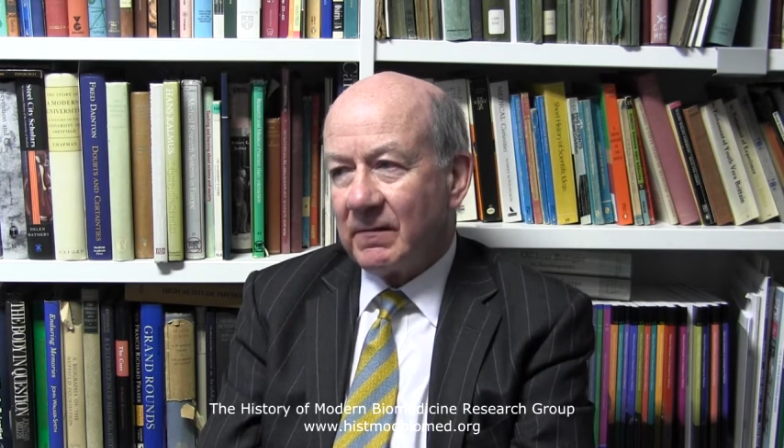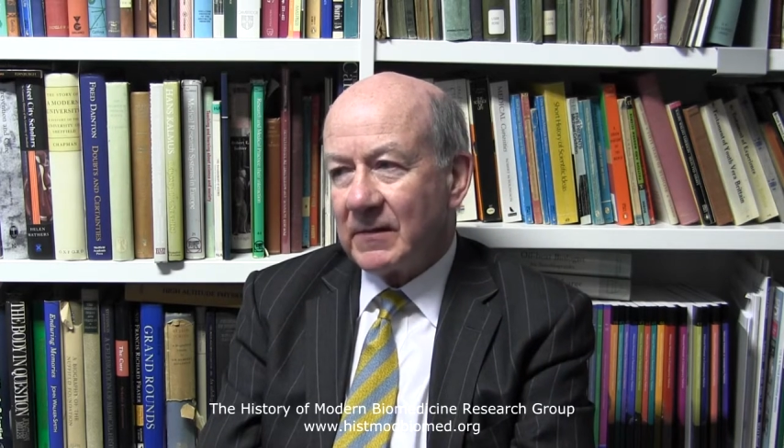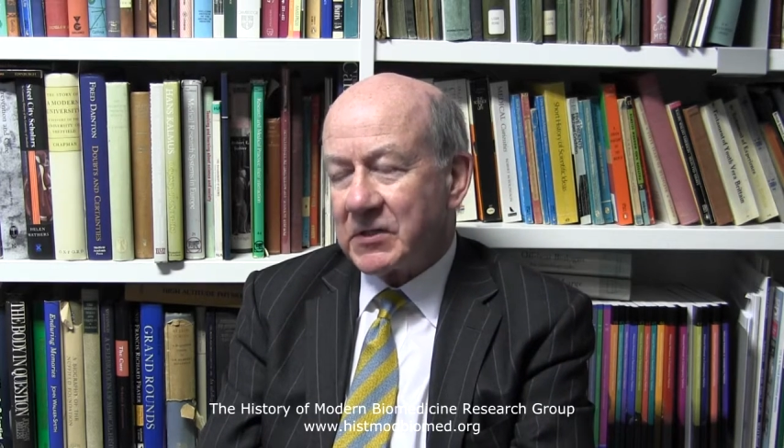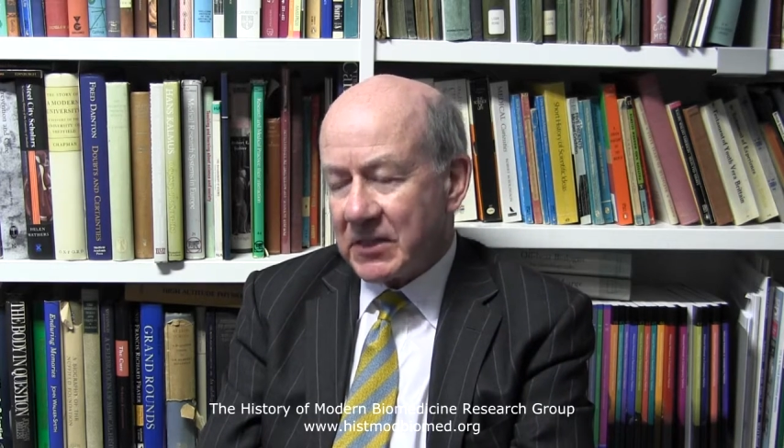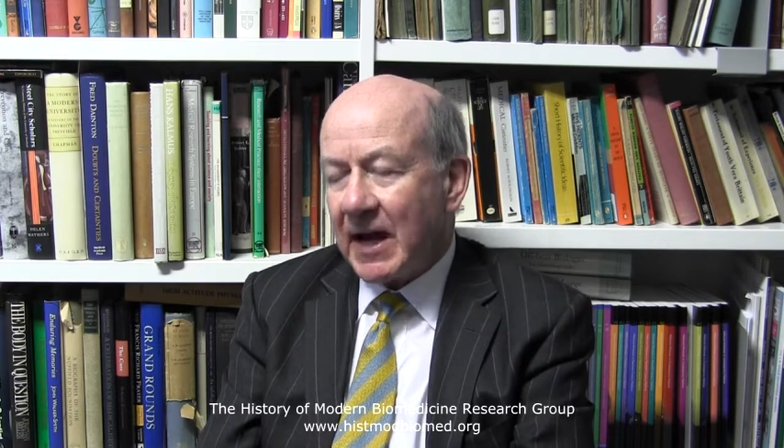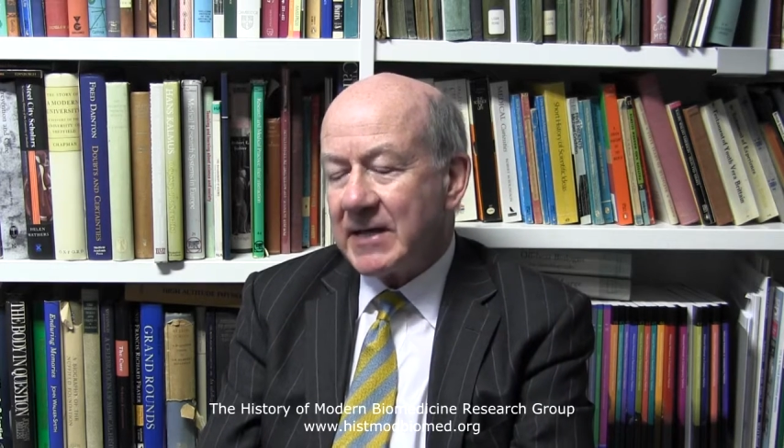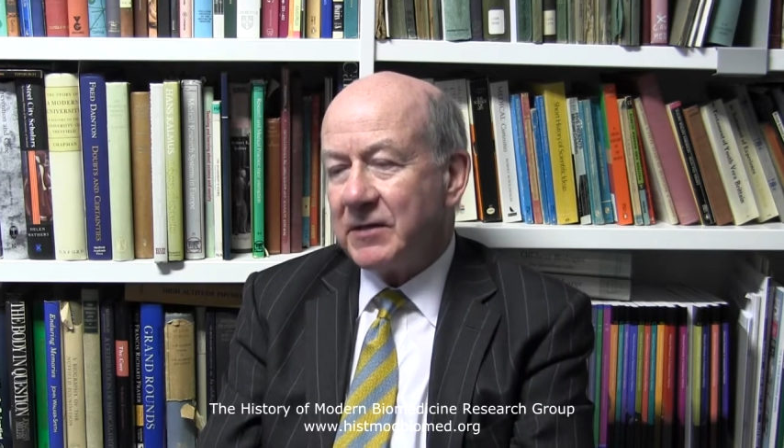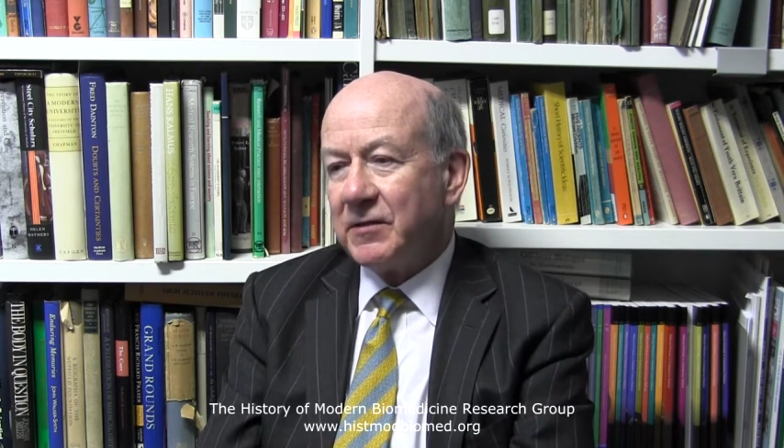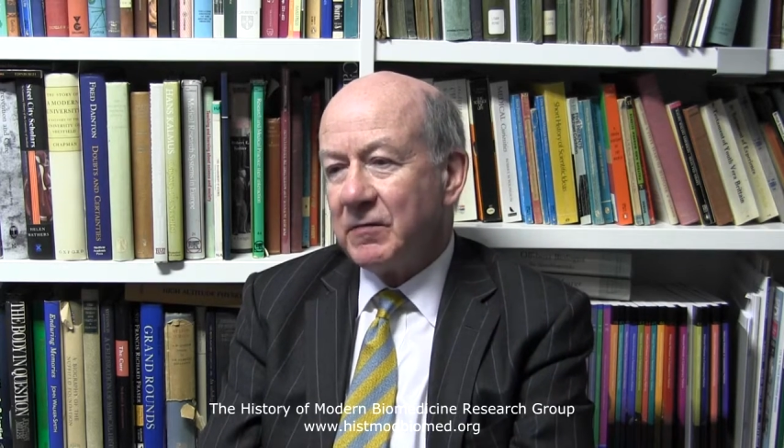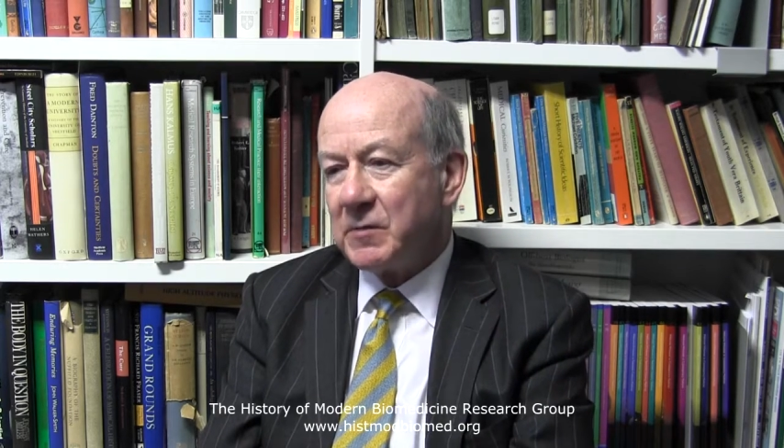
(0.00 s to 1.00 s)

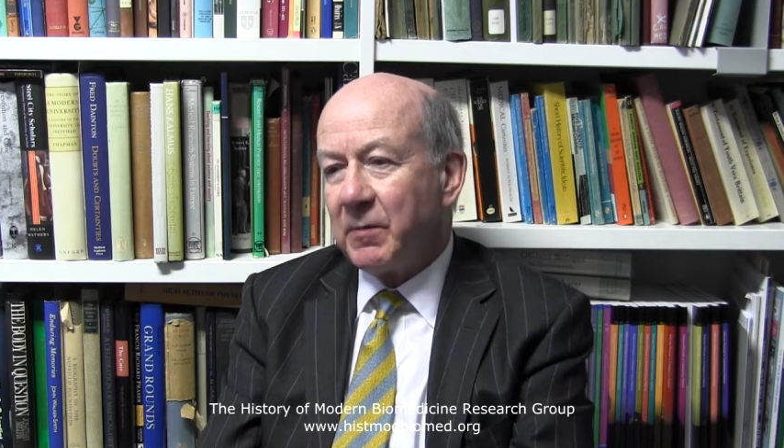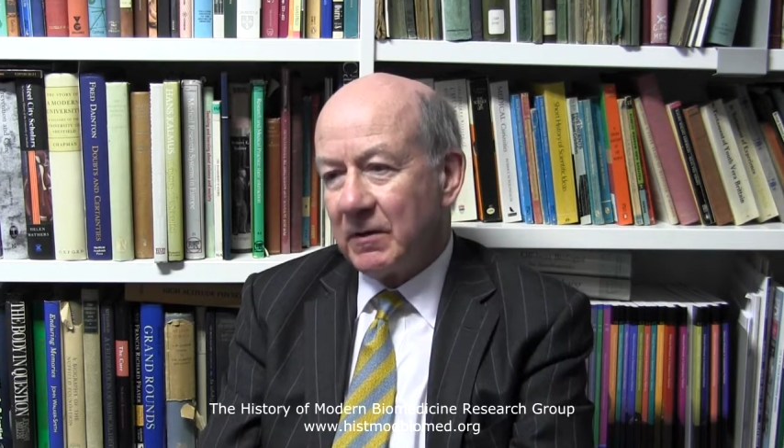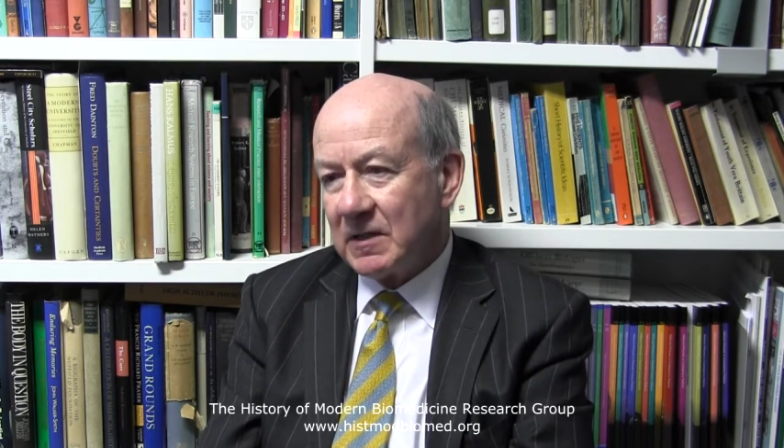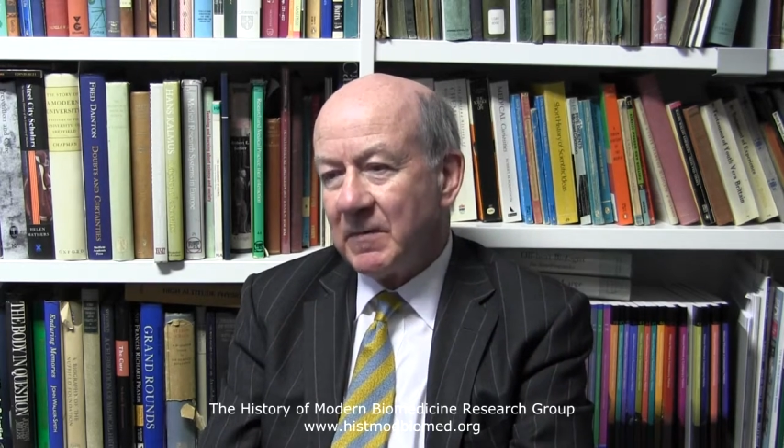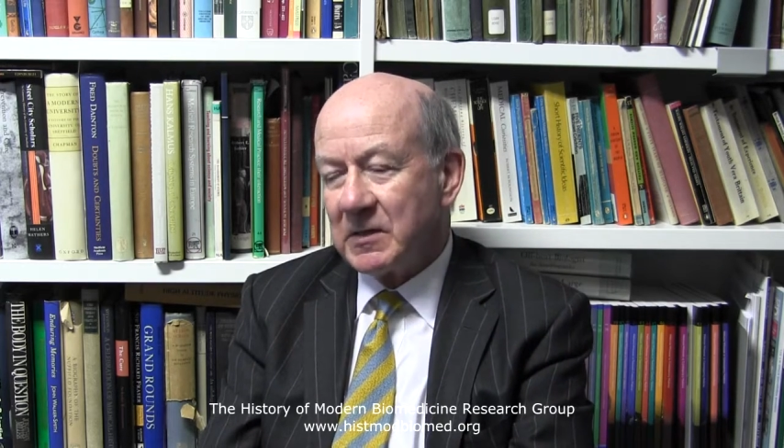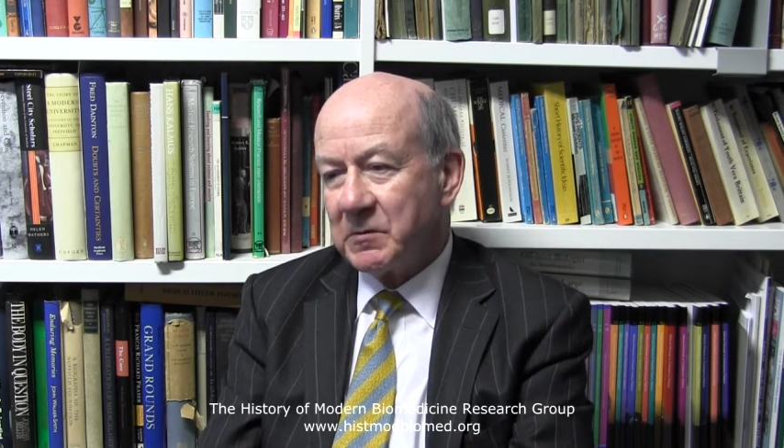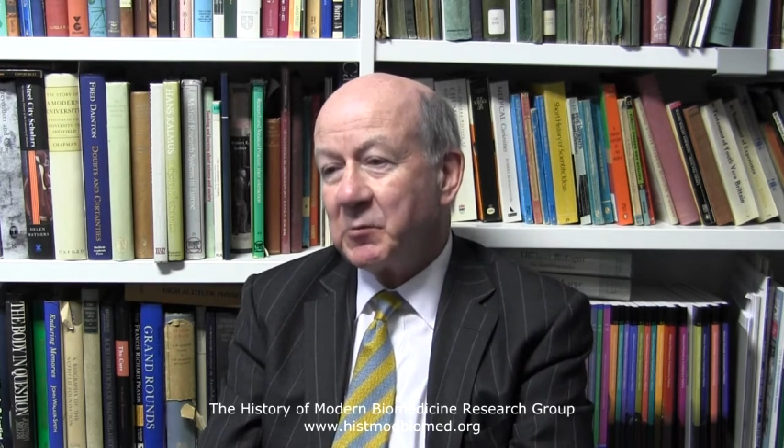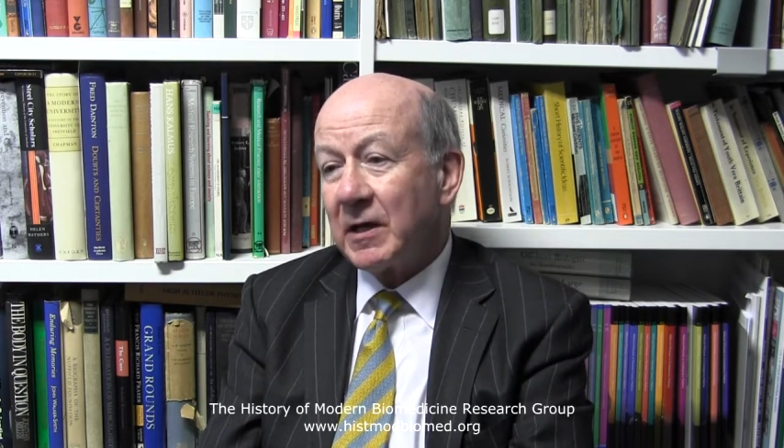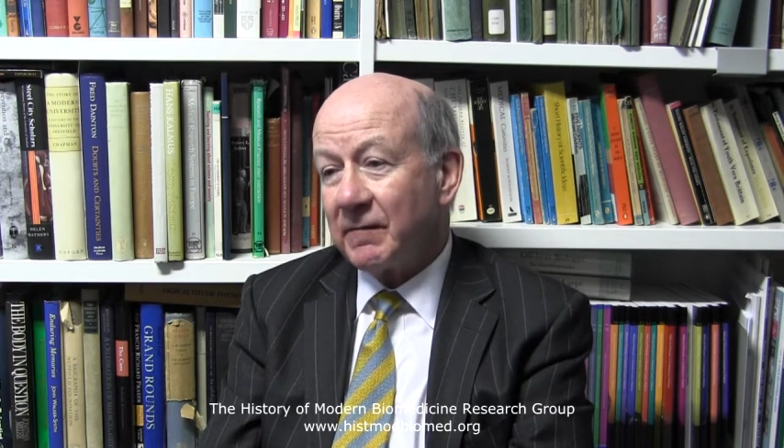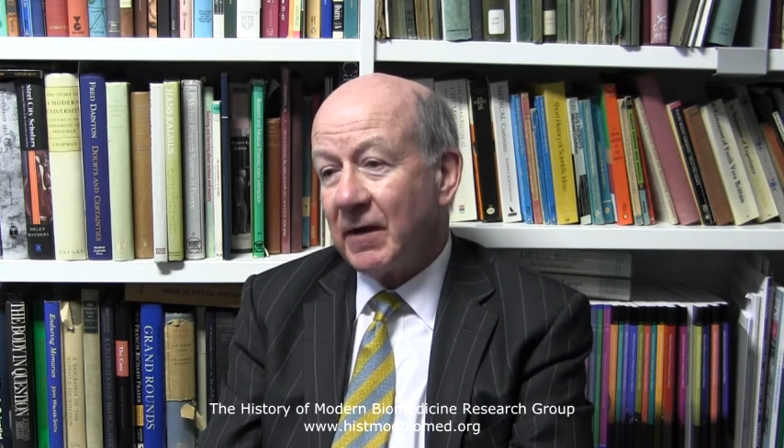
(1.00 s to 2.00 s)
decided that respiratory medicine was
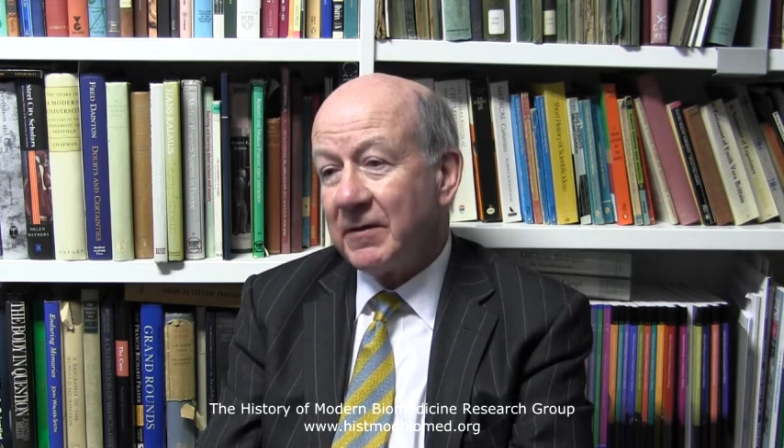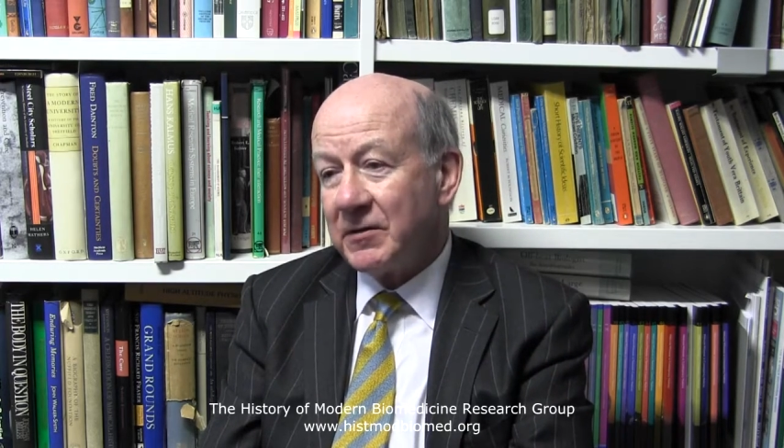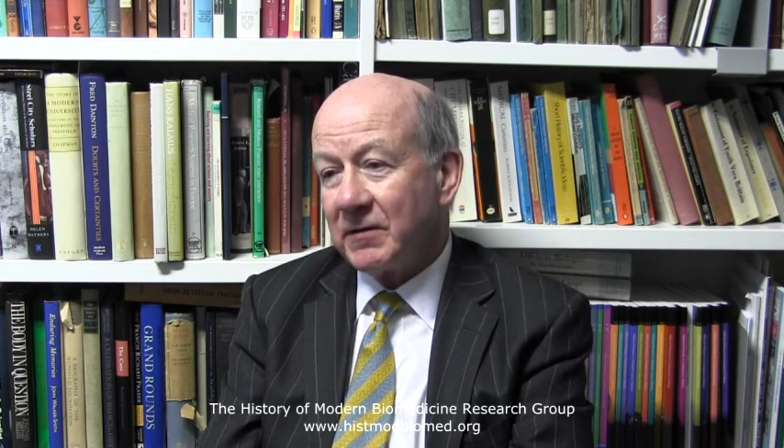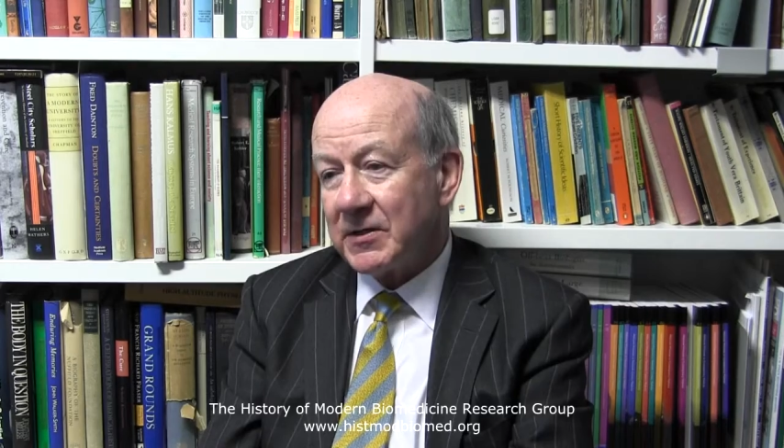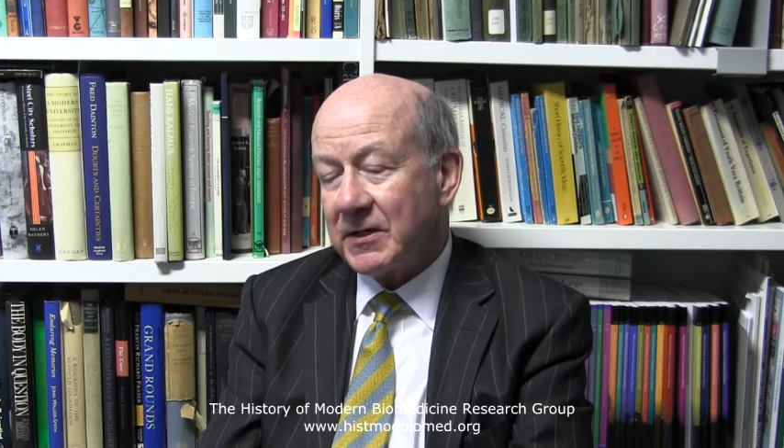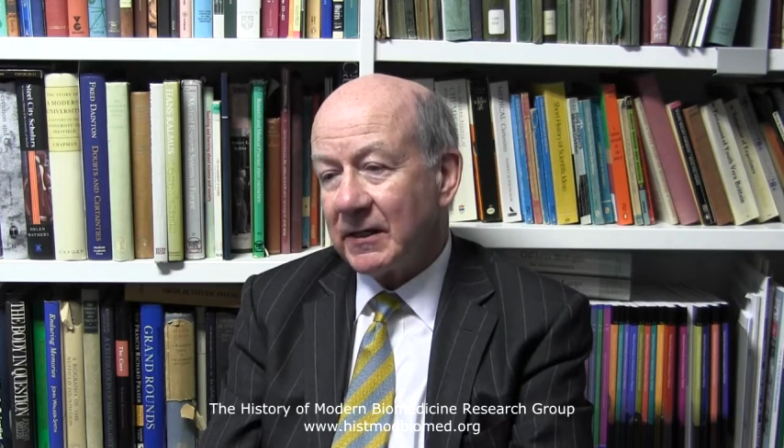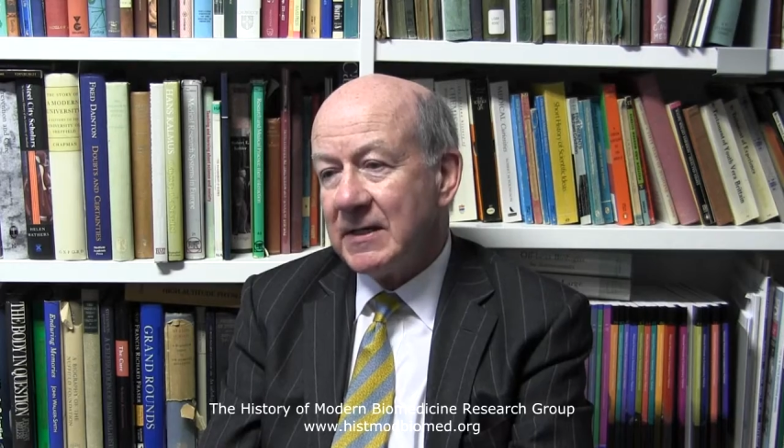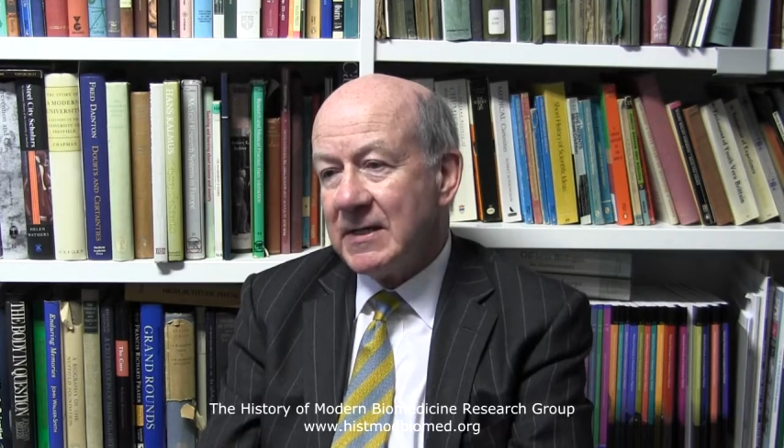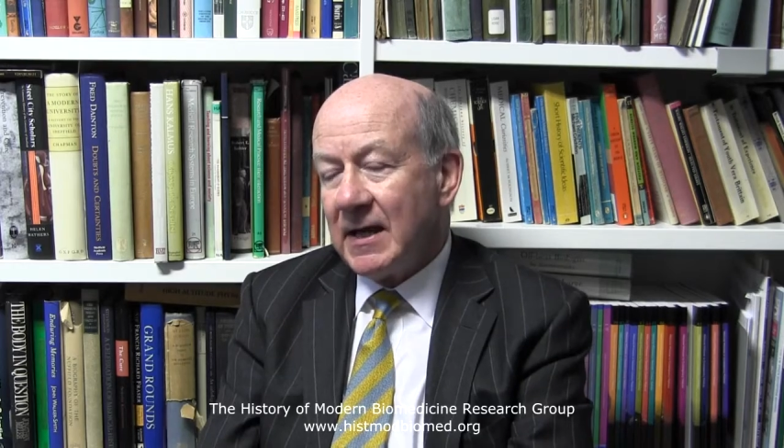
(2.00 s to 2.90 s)
what I found interesting.